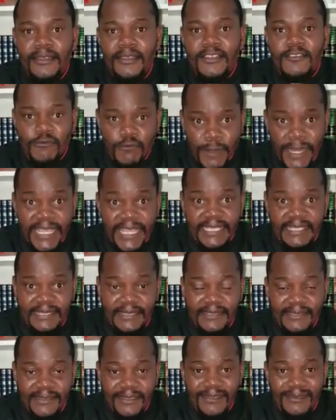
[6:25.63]

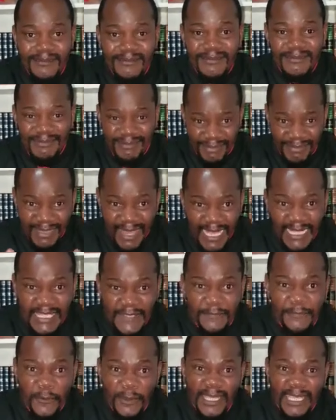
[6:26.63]
grace, that
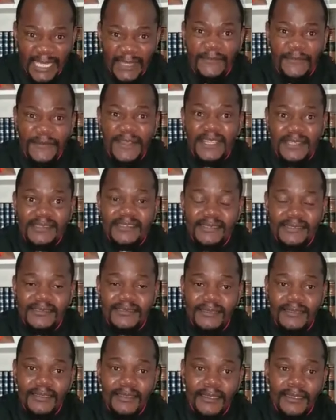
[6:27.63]
forgiveness,
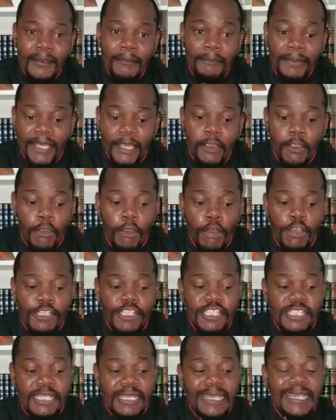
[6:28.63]

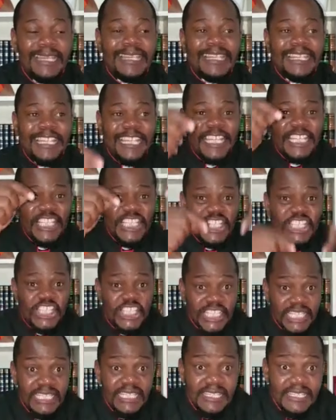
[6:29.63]
because in
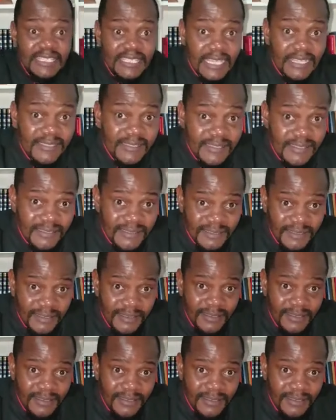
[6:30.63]
Jesus,